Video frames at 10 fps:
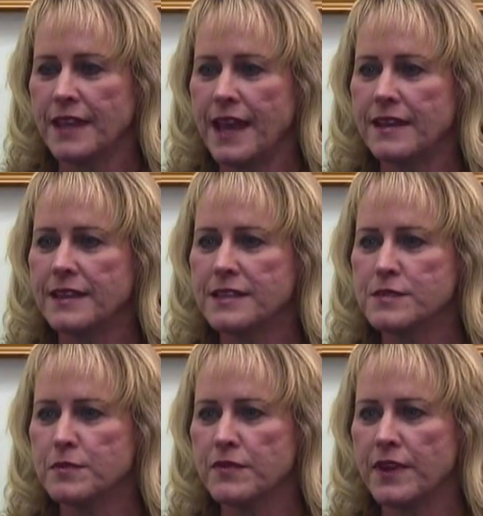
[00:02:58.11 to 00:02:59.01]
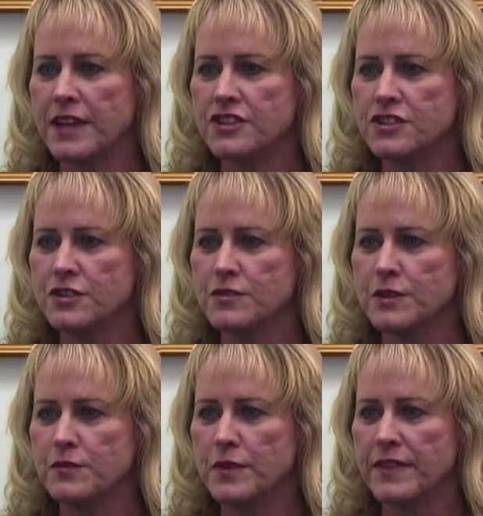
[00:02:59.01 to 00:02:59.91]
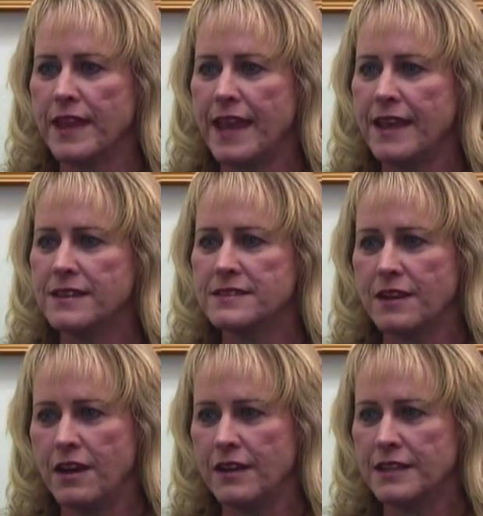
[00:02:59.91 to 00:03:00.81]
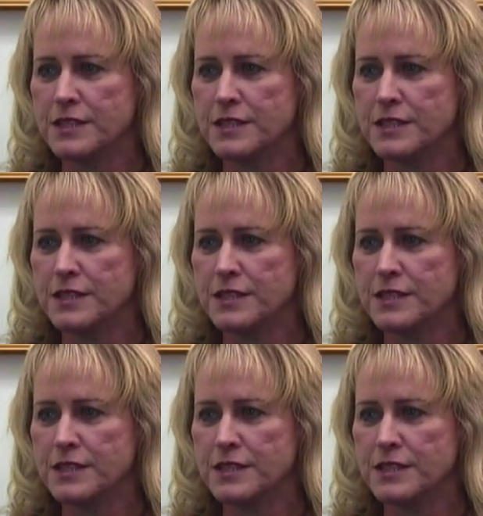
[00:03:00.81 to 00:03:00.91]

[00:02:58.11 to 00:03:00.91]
Catechists provide children with hands-on